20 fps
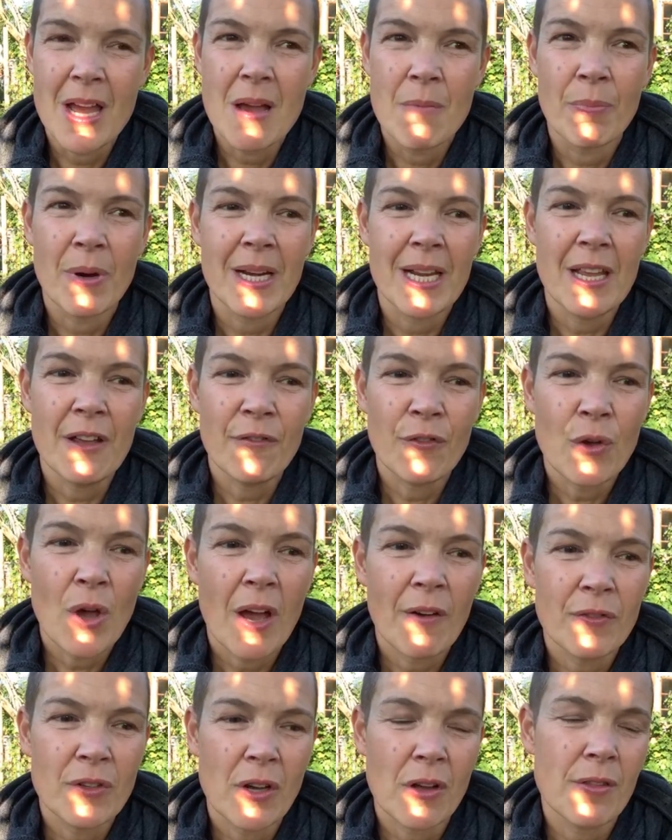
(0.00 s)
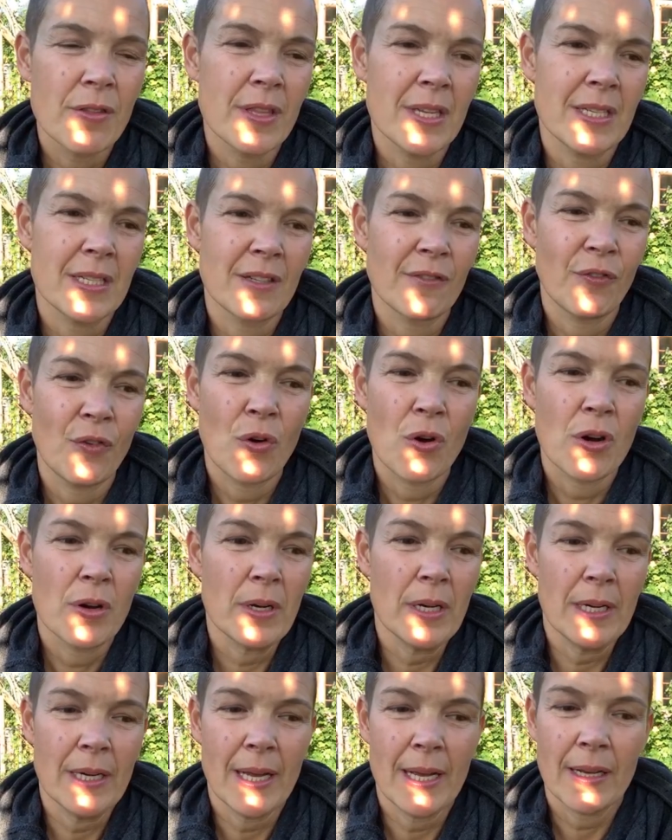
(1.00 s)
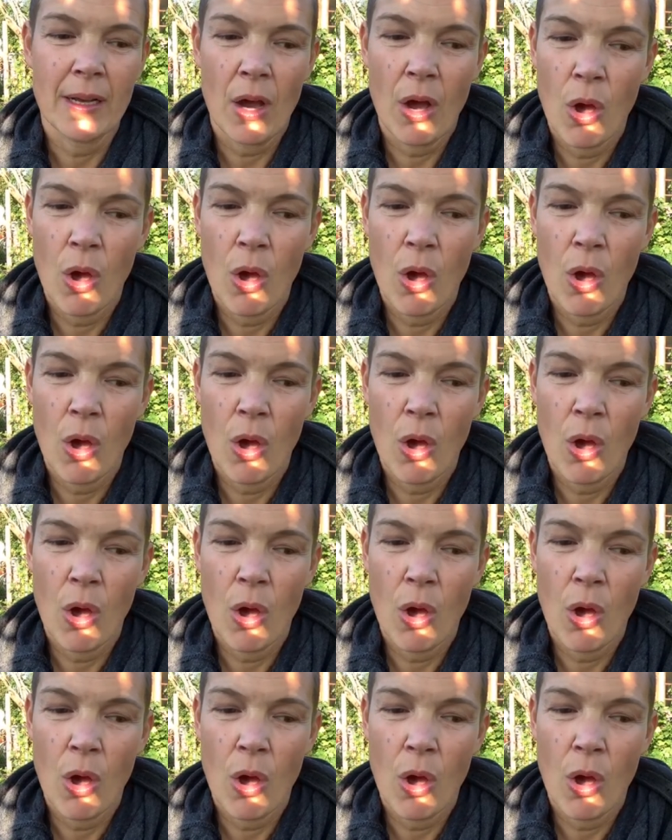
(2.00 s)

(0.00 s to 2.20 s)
But if you have done this for like